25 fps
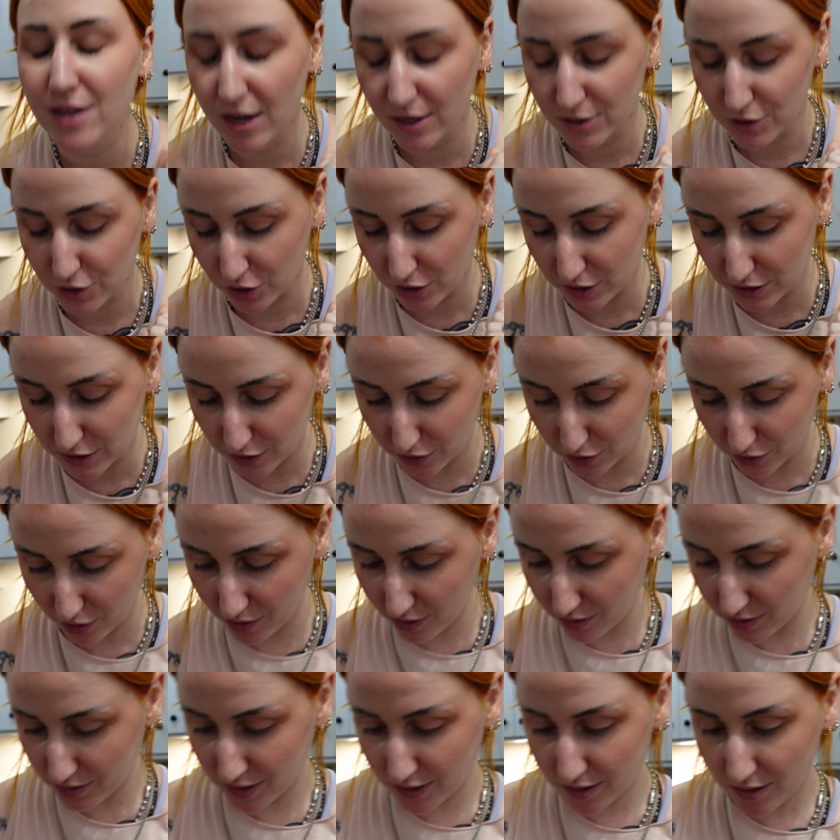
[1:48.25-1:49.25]
as good as it
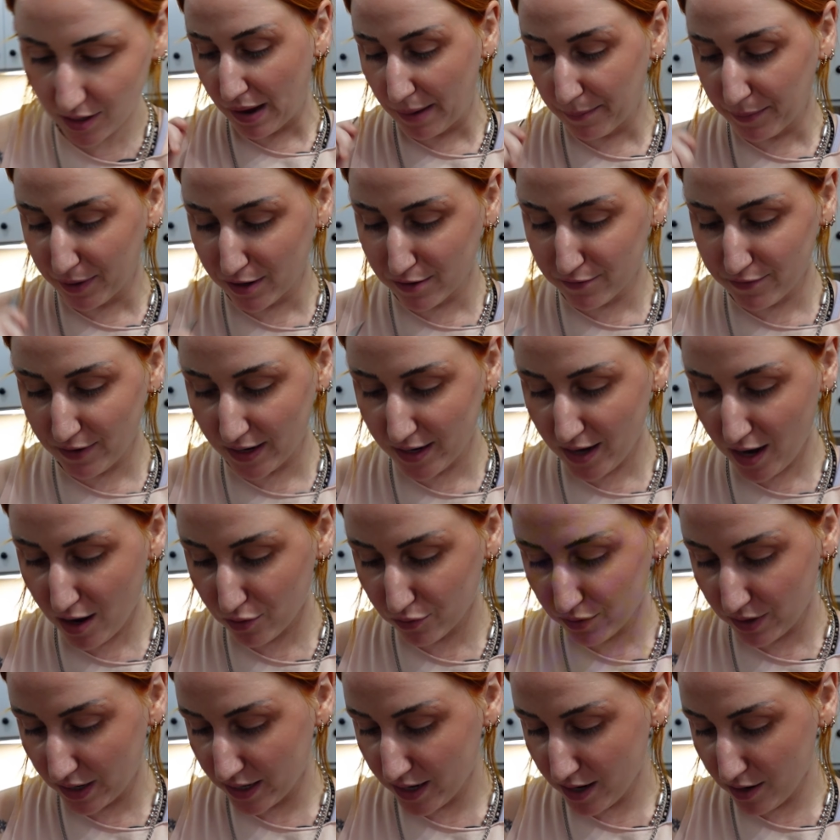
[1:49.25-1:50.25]
looks. I'm gonna find out
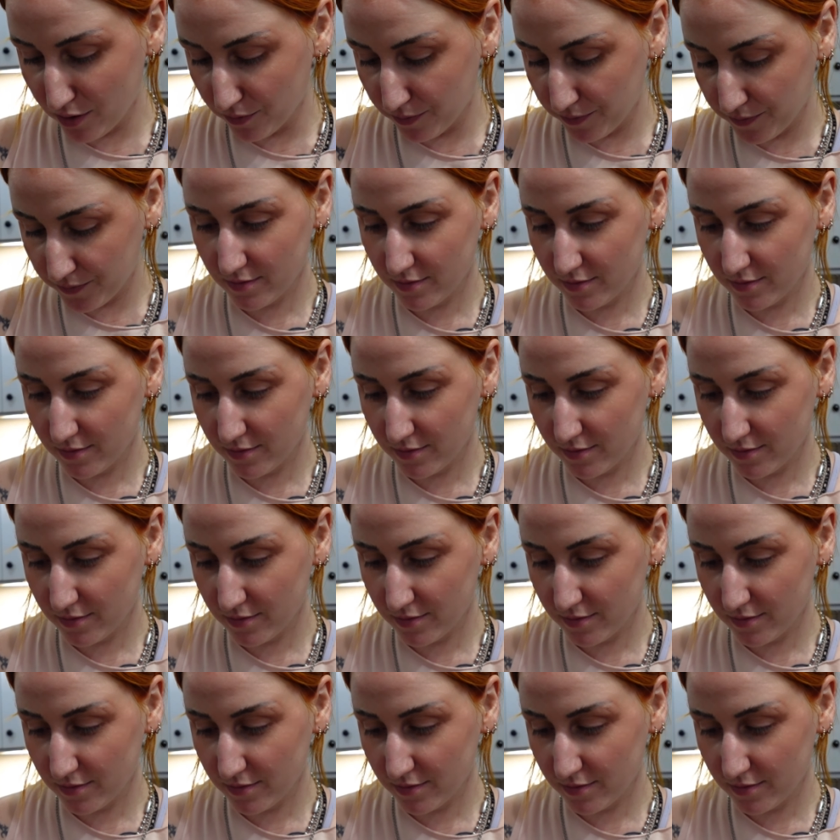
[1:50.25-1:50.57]
right now.